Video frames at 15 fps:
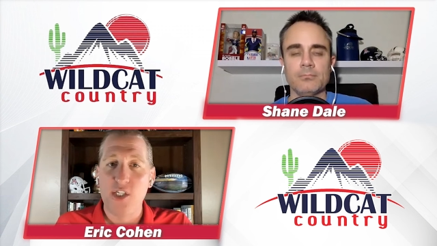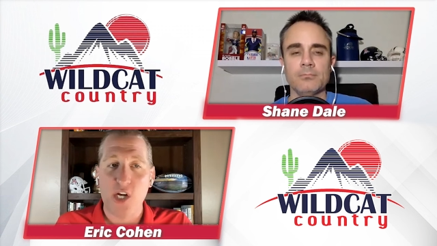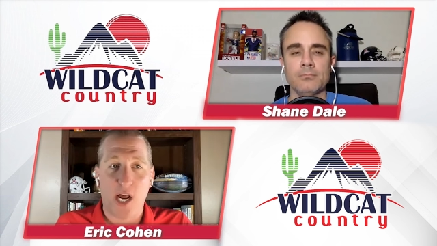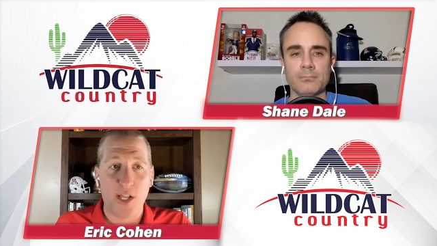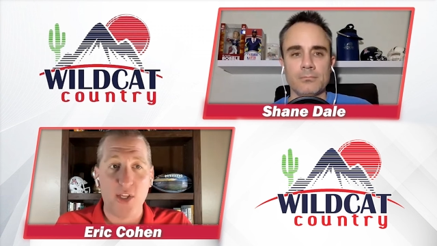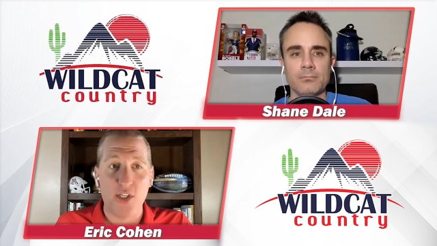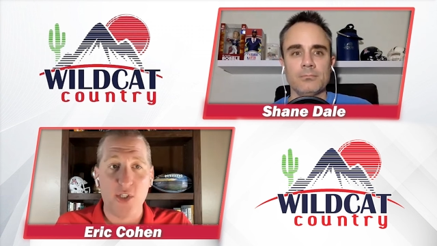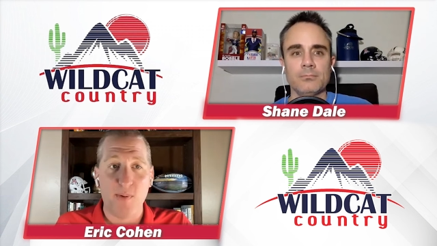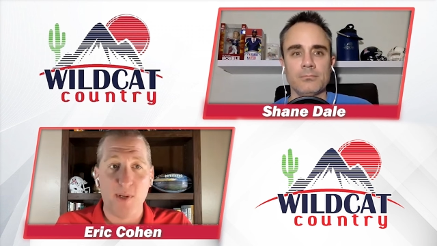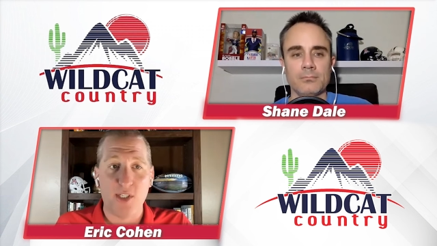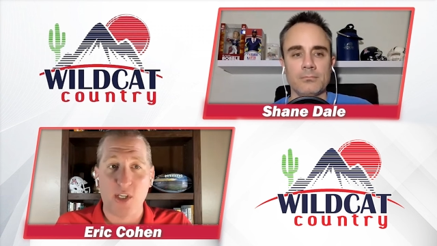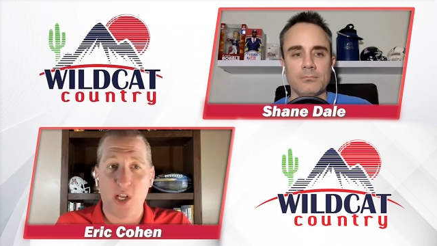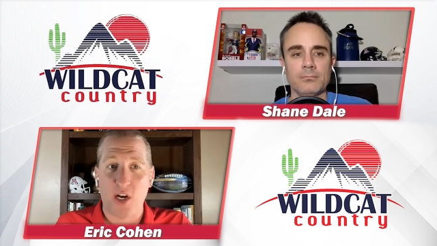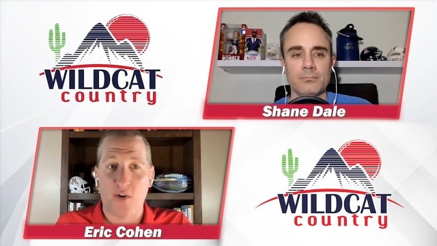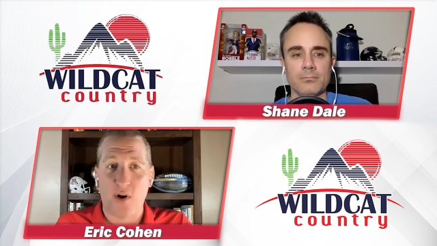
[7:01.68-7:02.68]
Speaker 1: Jonathan Smith's
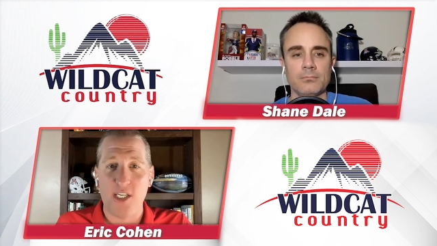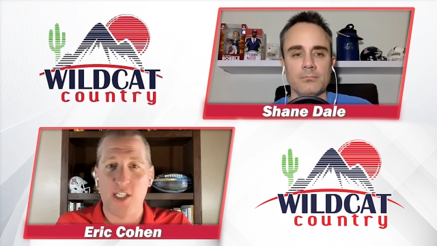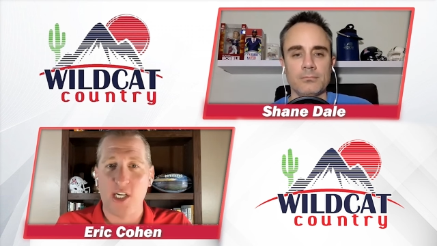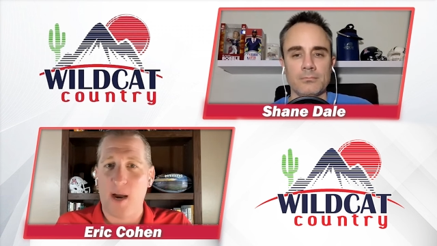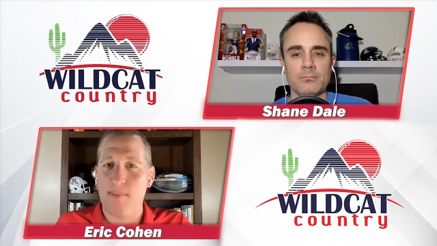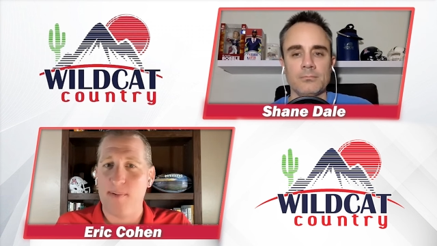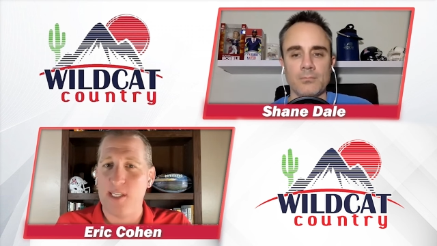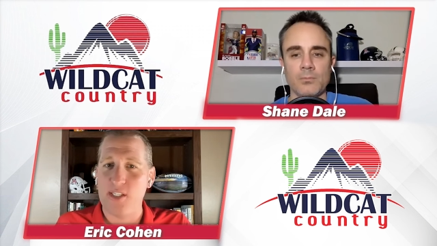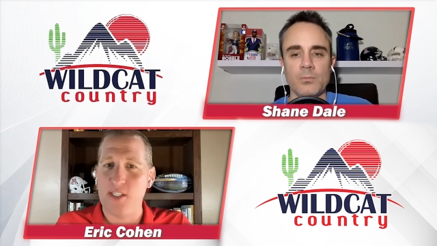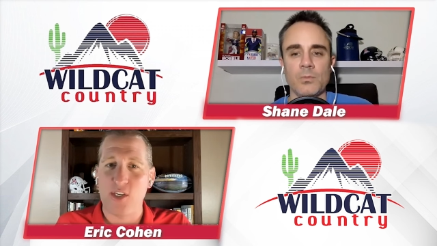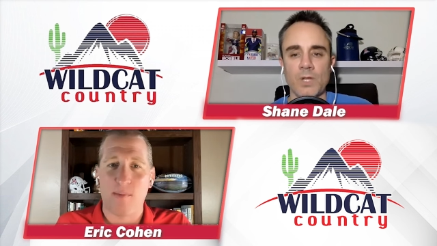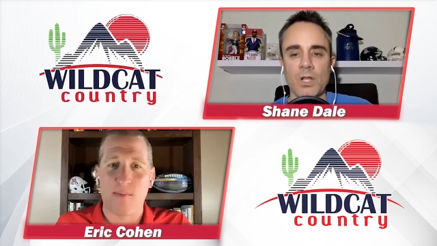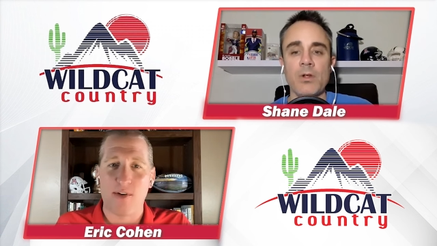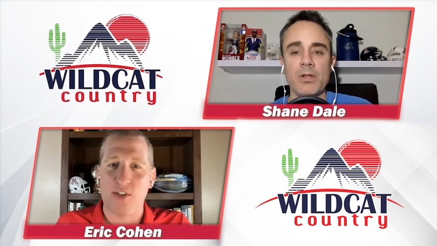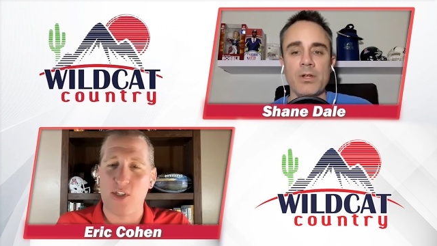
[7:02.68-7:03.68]
done a great job, but this
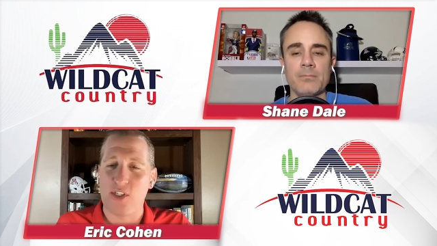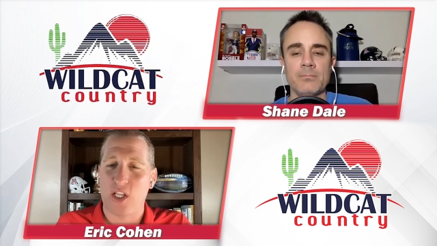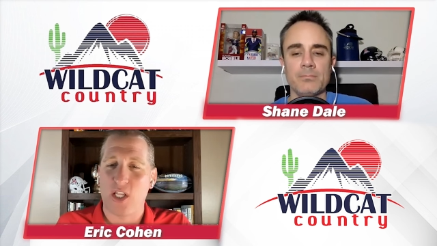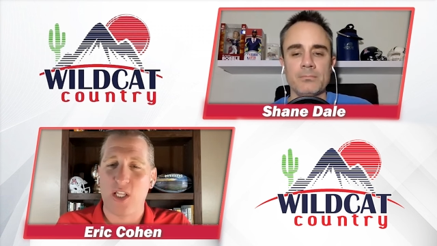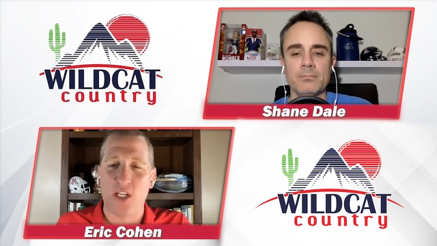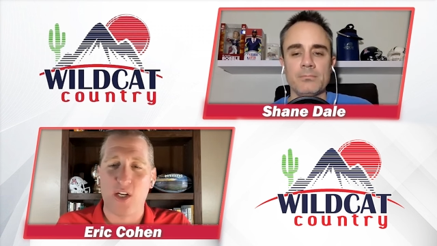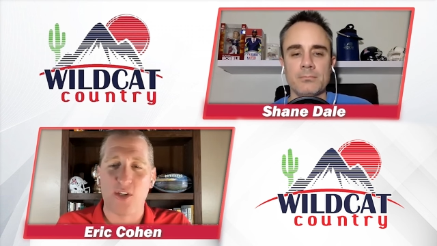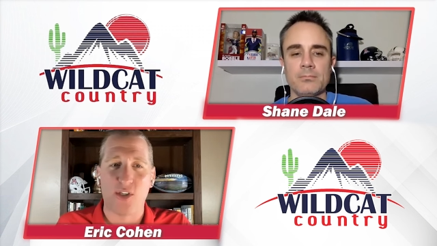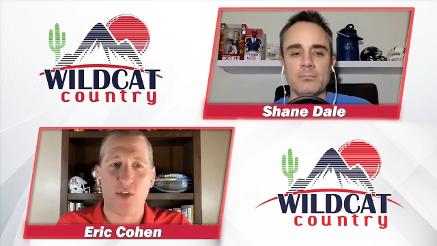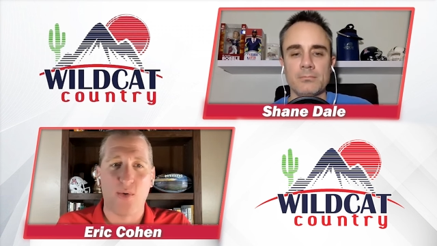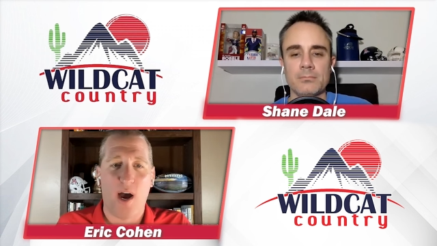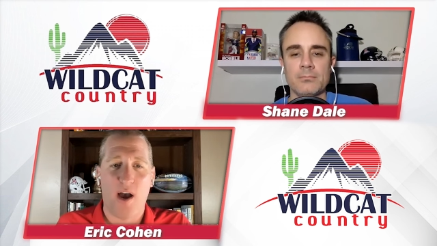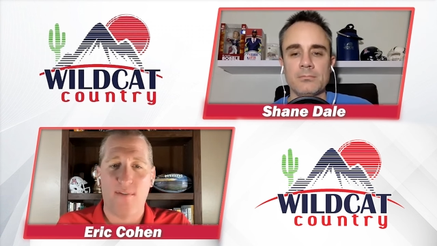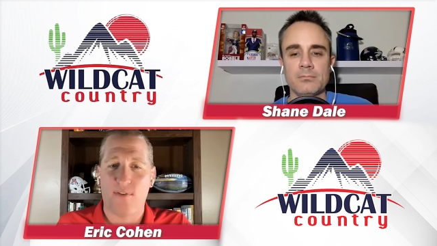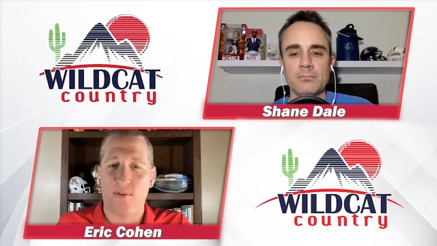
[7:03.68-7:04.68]
number is oh, just yeah. a little too
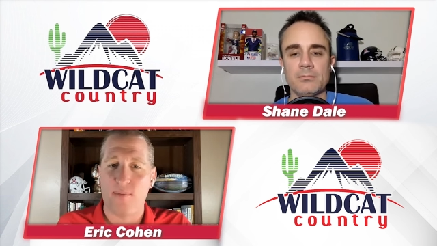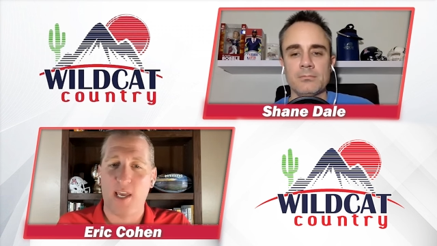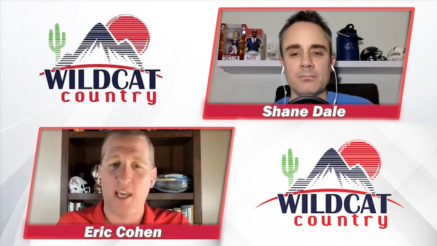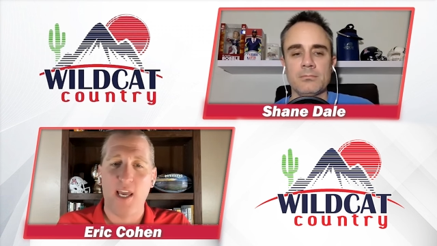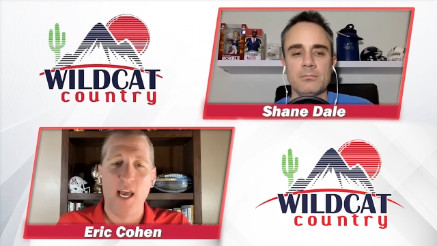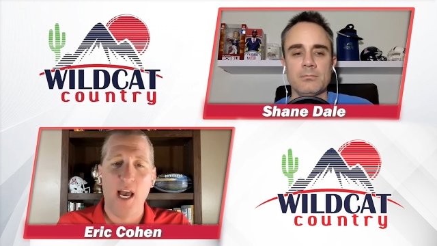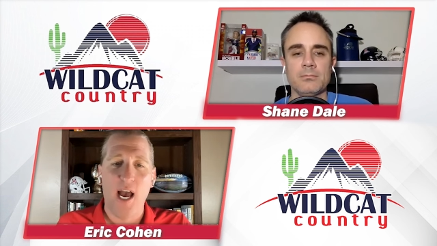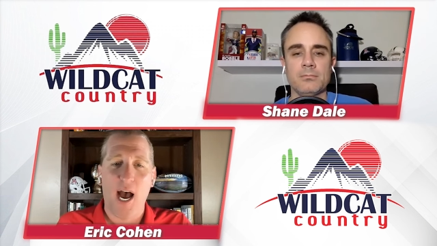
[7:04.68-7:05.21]
high for me.